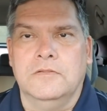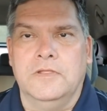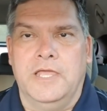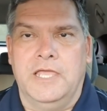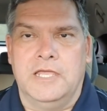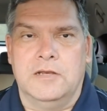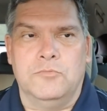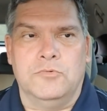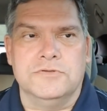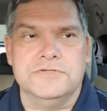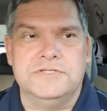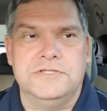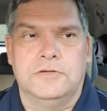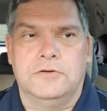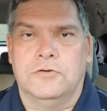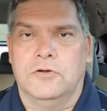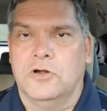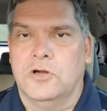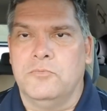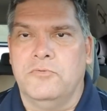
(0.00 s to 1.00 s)
Animals that
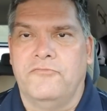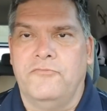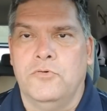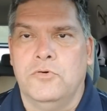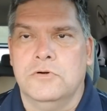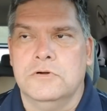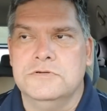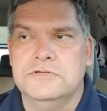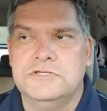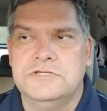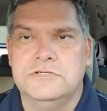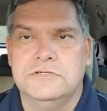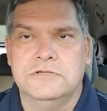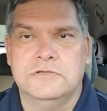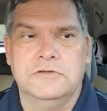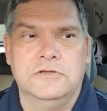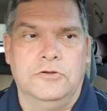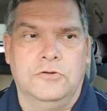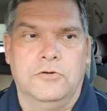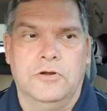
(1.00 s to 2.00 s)
are herbivores
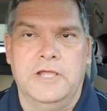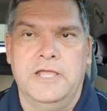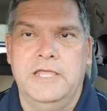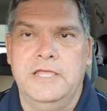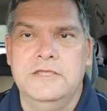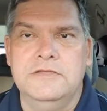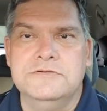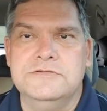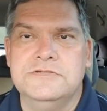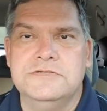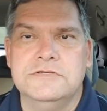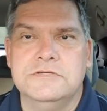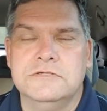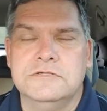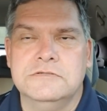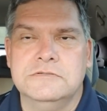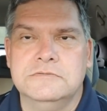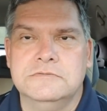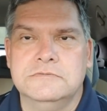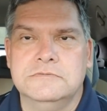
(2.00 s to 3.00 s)
graze,
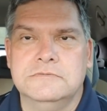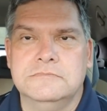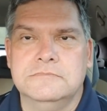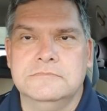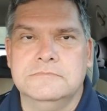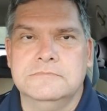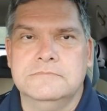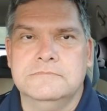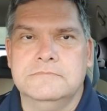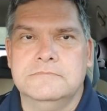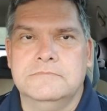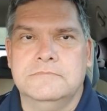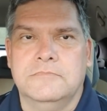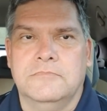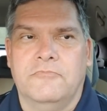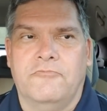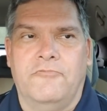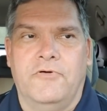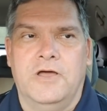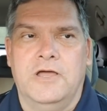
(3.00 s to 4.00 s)

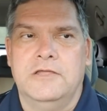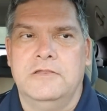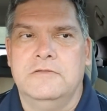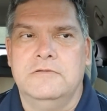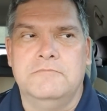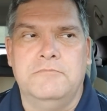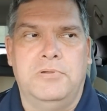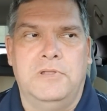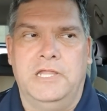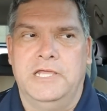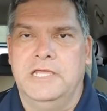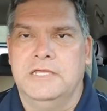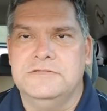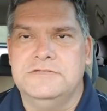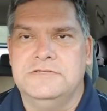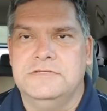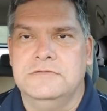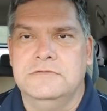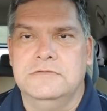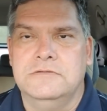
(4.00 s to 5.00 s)
find
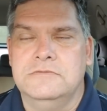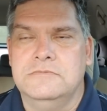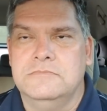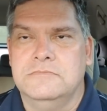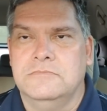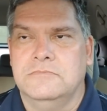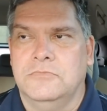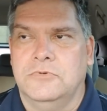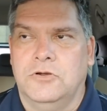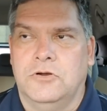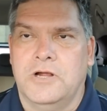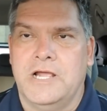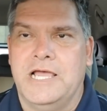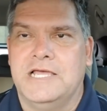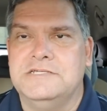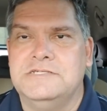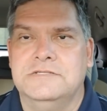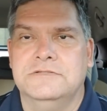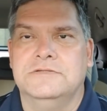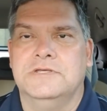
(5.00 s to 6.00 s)
plants and
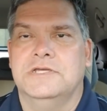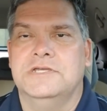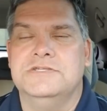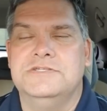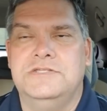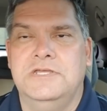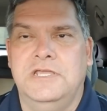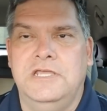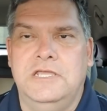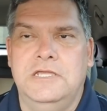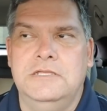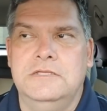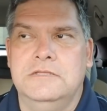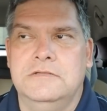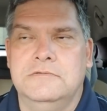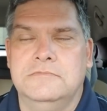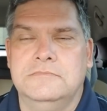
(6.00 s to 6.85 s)
grass and things to eat.